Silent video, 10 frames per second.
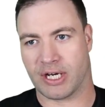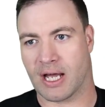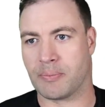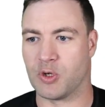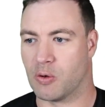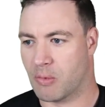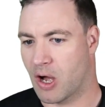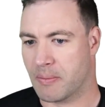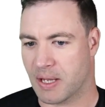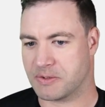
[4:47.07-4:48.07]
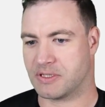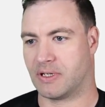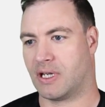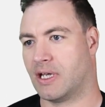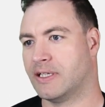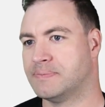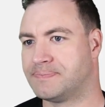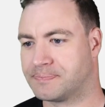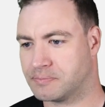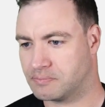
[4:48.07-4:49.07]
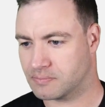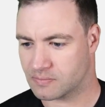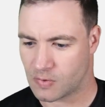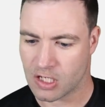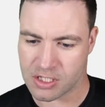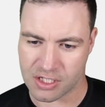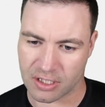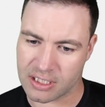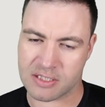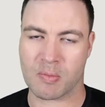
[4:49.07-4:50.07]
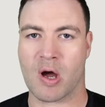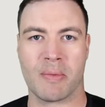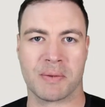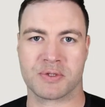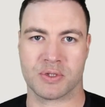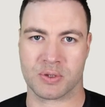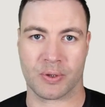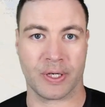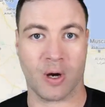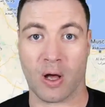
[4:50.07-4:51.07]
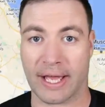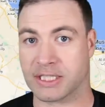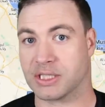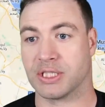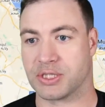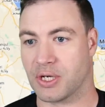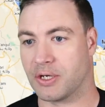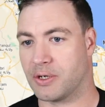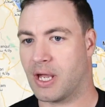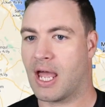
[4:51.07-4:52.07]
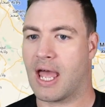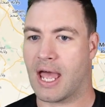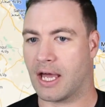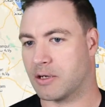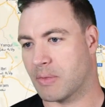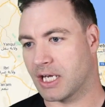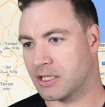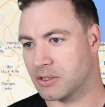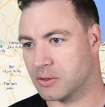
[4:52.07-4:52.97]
up your My Maps, okay? So in this My Maps tutorial, I'll actually show you how to make it